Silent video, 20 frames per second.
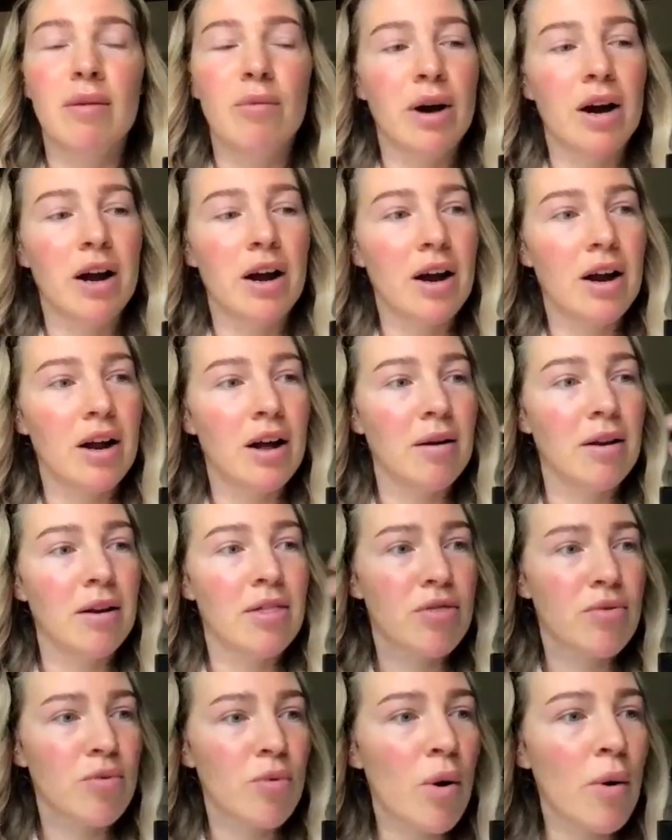were uh,
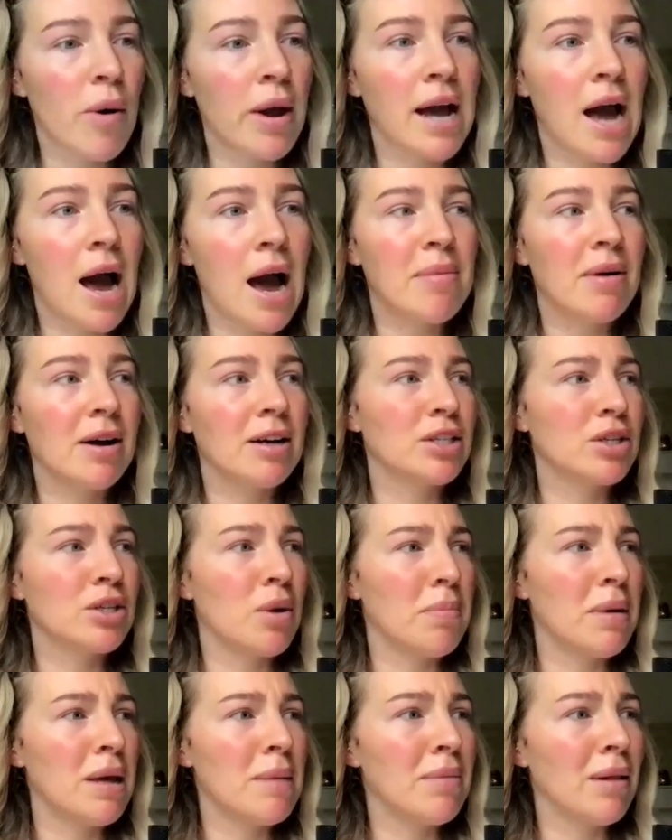throwing up. I saw
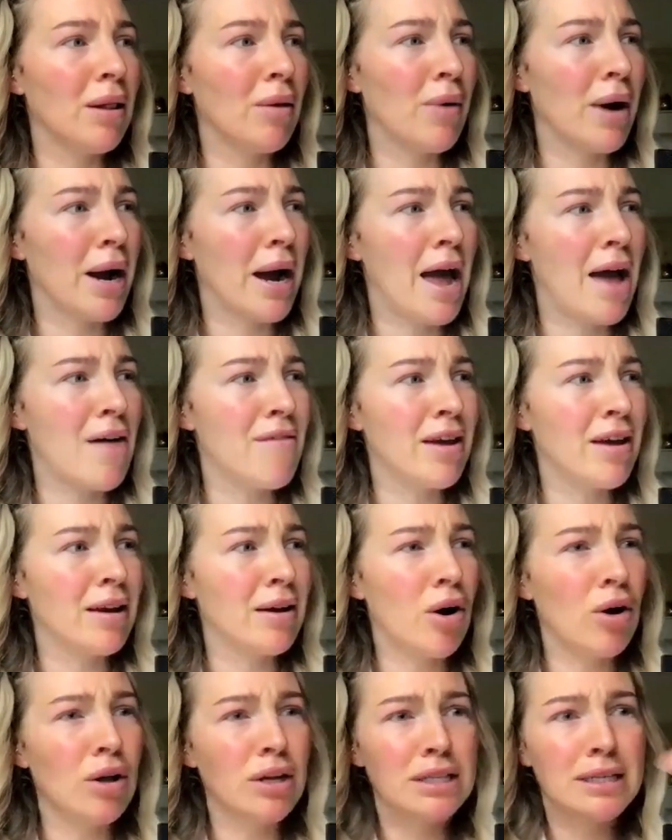people were having
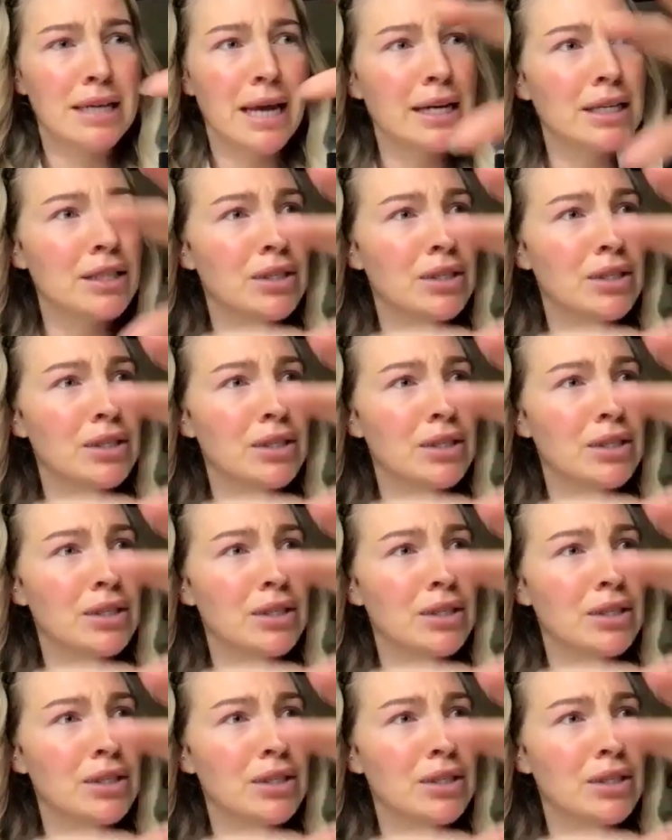all sex